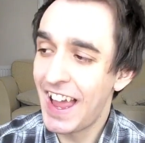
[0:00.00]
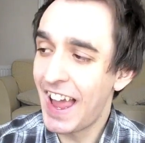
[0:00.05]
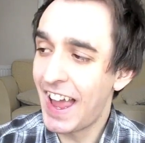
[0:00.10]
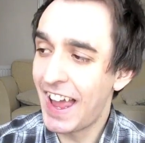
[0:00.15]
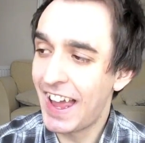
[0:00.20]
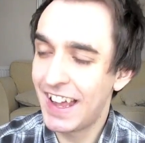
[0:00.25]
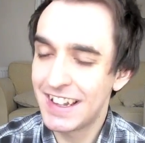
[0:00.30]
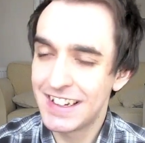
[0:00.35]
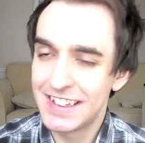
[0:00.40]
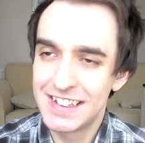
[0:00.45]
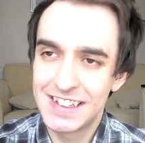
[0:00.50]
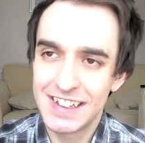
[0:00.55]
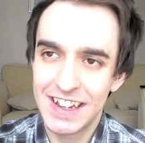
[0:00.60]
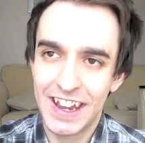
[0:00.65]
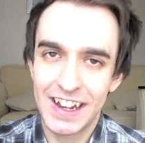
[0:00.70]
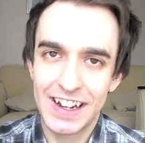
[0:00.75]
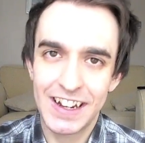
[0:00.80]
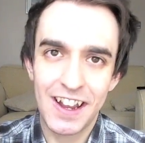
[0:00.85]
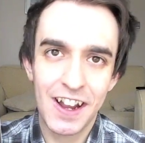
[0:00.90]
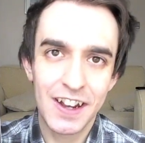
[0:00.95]
And
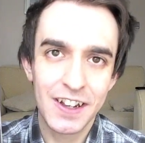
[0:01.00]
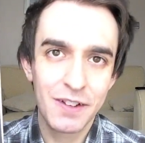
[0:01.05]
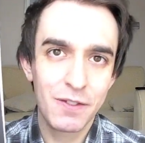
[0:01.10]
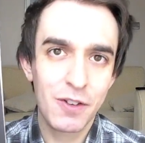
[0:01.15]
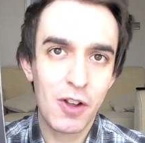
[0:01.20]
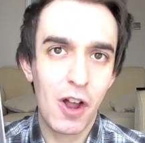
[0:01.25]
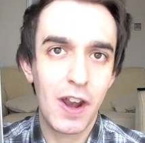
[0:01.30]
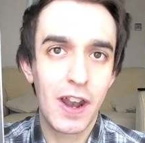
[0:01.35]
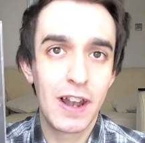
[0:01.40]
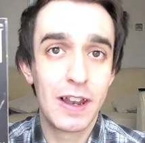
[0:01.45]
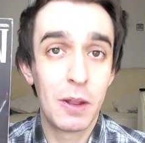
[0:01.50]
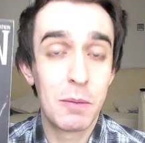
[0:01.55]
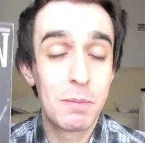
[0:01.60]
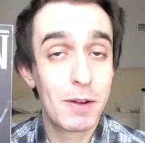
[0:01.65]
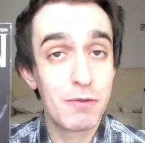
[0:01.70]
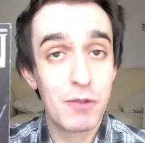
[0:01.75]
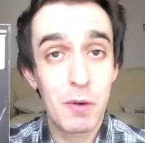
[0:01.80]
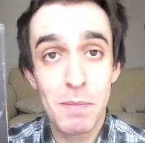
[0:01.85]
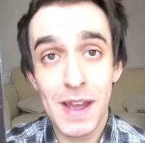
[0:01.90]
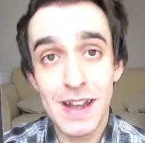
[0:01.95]
it kind of got a little
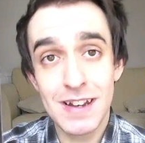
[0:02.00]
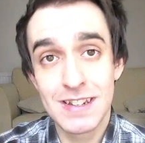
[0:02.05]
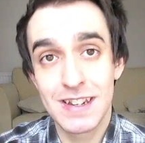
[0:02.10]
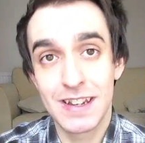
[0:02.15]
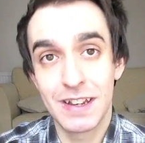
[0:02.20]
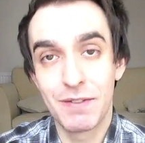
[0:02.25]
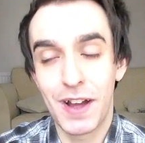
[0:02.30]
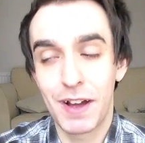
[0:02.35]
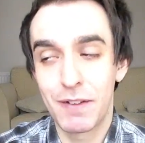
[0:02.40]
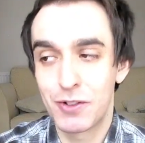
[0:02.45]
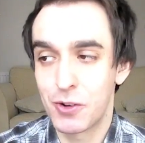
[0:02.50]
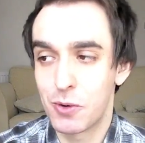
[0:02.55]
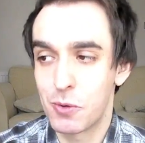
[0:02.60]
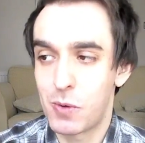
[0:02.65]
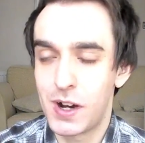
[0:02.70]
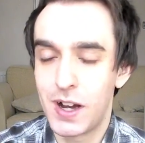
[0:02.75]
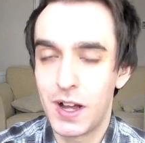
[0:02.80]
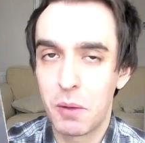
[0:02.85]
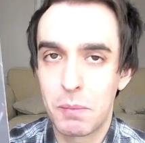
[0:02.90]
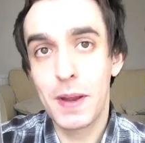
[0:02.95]
bit repetitive after a
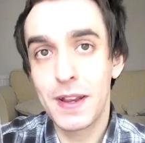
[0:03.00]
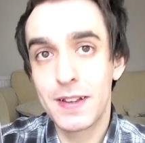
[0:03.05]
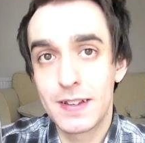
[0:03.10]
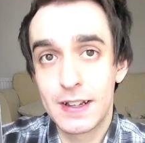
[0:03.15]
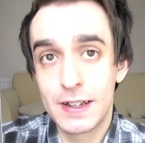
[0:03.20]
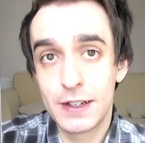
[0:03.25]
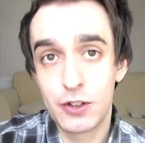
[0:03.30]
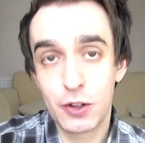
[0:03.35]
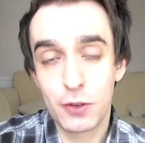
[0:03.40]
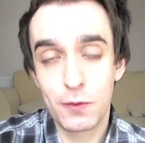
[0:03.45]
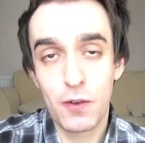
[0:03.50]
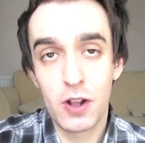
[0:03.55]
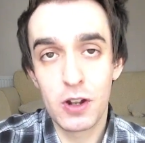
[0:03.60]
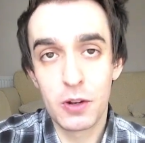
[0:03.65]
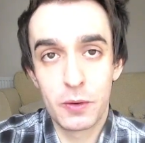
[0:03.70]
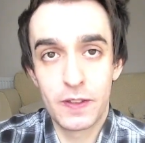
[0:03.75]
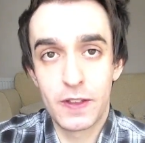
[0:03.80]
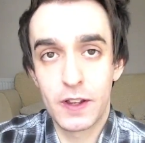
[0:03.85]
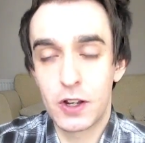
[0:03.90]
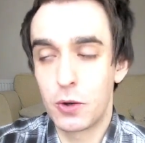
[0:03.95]
while, basically just
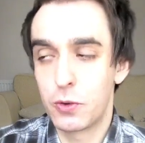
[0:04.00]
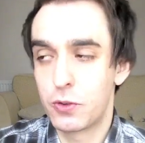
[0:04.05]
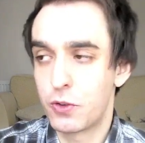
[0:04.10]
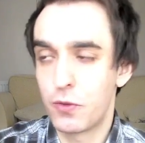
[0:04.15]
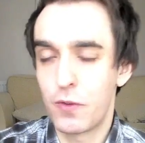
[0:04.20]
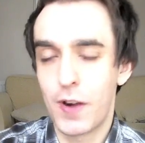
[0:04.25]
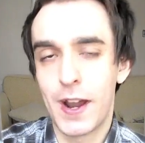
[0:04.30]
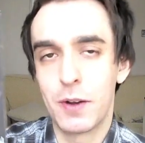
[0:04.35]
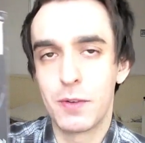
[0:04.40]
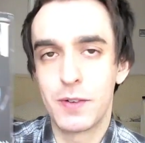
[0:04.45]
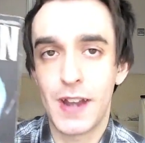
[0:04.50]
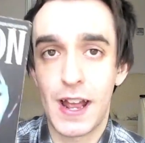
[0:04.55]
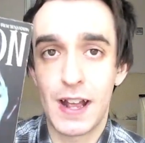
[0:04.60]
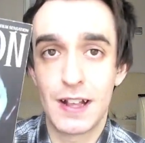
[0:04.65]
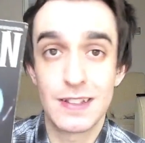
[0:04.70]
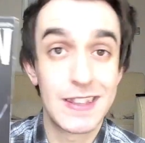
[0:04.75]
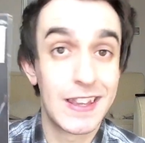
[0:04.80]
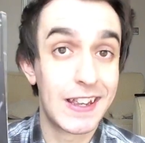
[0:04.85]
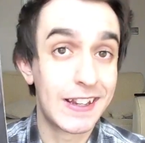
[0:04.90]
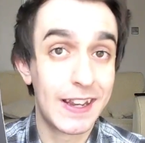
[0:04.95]
following the ghosts around
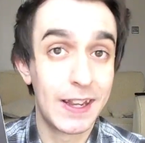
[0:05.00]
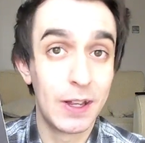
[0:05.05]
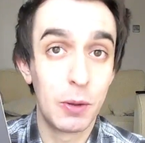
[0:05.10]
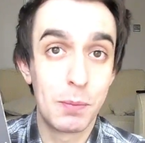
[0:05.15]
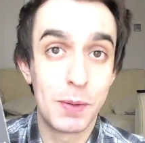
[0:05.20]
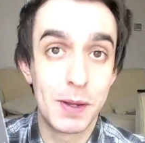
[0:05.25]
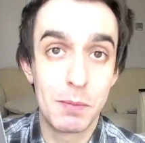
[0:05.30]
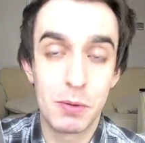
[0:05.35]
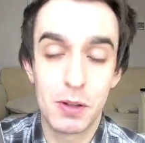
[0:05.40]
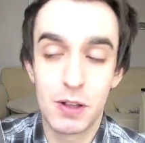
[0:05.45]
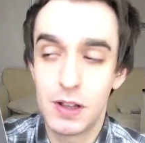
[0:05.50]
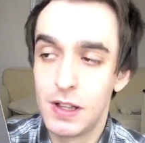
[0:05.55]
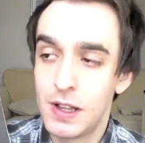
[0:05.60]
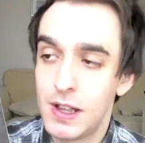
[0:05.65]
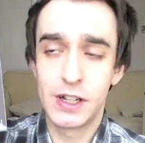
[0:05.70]
as they kill people.